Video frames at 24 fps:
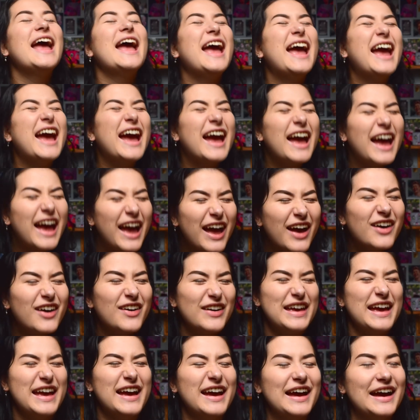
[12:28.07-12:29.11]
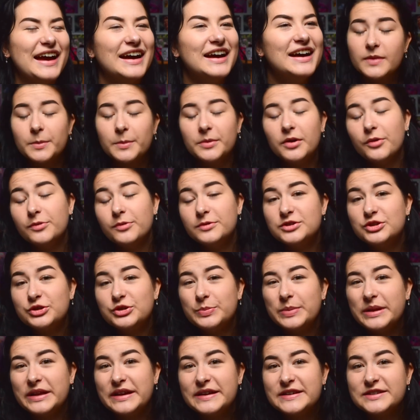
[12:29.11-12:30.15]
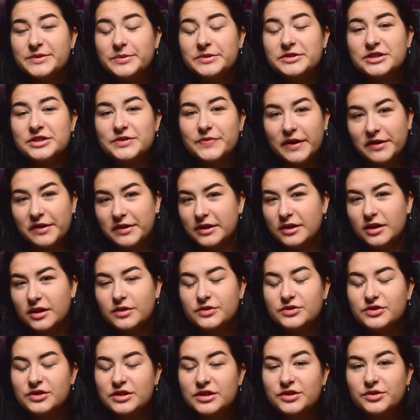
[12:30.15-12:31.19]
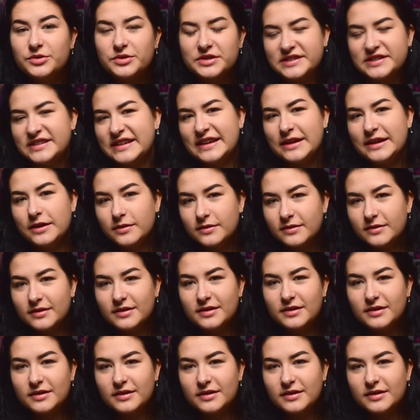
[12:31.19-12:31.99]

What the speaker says: Hell yeah! Going to a place which is very close to New York City.